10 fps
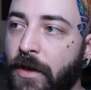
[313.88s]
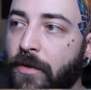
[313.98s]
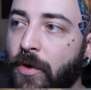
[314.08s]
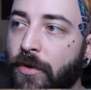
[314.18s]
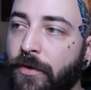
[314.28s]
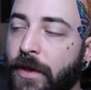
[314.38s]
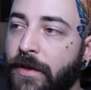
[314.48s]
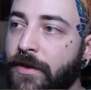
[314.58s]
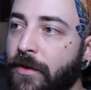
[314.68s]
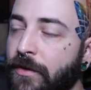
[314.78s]
a rotary
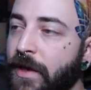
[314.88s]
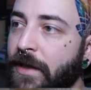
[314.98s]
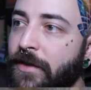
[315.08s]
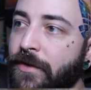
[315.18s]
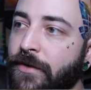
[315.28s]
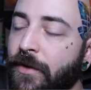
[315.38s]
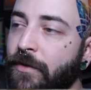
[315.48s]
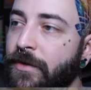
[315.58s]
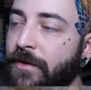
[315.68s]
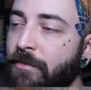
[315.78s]
on this whole tattoo, so
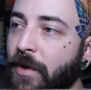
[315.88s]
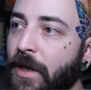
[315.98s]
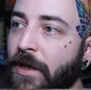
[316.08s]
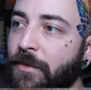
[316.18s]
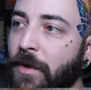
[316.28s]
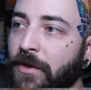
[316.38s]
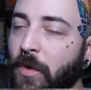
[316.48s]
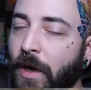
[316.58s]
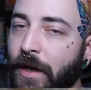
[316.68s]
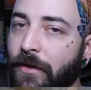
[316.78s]
it was much
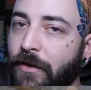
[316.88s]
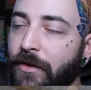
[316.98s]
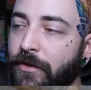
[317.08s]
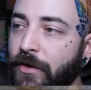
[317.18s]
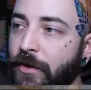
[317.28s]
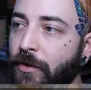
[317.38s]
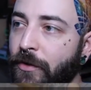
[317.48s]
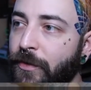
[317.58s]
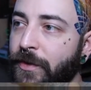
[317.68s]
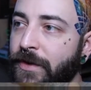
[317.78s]
quieter than using a
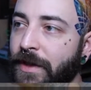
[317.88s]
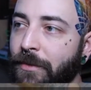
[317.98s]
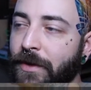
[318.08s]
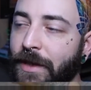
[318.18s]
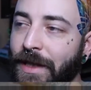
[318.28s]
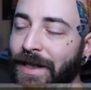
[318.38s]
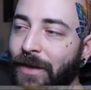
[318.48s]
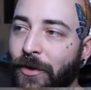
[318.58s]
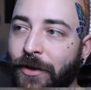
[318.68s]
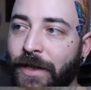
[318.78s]
coil machine. But
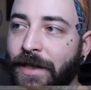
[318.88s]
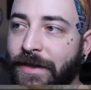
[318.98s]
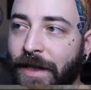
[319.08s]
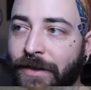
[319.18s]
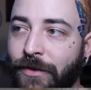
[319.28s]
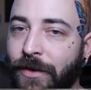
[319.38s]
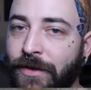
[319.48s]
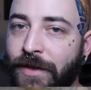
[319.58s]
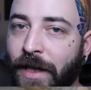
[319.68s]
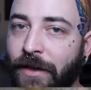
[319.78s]
when you're getting tattooed on
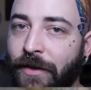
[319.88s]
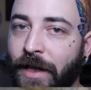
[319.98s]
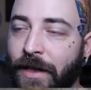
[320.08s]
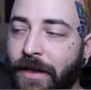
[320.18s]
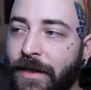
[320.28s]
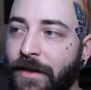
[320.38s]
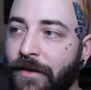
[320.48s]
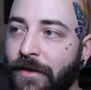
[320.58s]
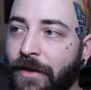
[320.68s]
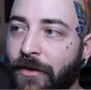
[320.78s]
the side of your head,
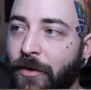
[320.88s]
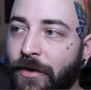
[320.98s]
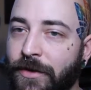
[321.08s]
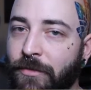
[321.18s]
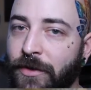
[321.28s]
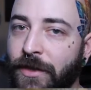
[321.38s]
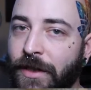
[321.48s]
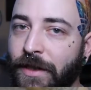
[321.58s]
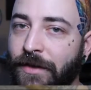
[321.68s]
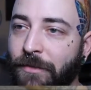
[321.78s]
the noise of the
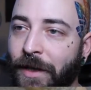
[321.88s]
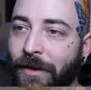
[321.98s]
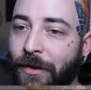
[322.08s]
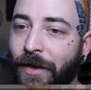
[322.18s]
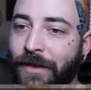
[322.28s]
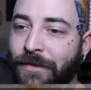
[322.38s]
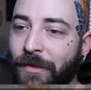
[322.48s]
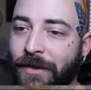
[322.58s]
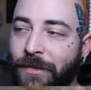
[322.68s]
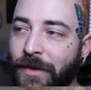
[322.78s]
machine doesn't matter quite as
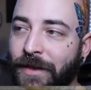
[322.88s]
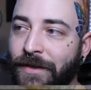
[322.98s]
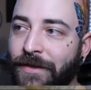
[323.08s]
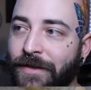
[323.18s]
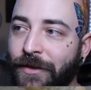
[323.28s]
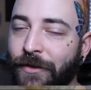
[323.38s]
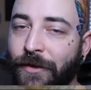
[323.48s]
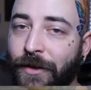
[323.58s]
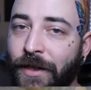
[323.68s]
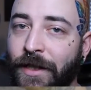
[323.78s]
much, because
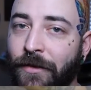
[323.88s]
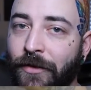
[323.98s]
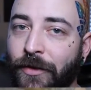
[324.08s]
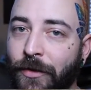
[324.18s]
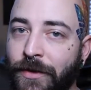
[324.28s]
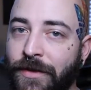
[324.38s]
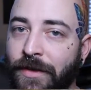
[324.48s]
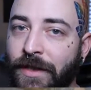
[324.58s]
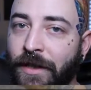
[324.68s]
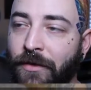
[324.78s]
you're going to hear the noise
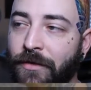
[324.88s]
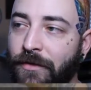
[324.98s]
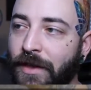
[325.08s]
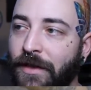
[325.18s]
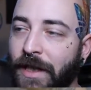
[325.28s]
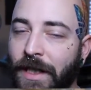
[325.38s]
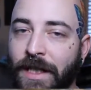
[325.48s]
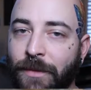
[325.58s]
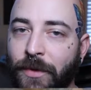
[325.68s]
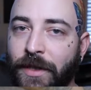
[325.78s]
of the needle like
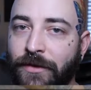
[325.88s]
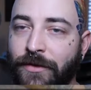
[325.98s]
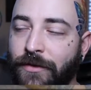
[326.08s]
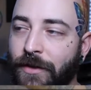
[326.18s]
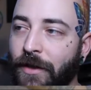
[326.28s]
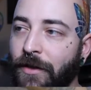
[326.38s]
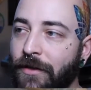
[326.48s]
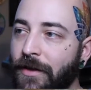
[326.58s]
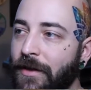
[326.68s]
hitting up against your skull.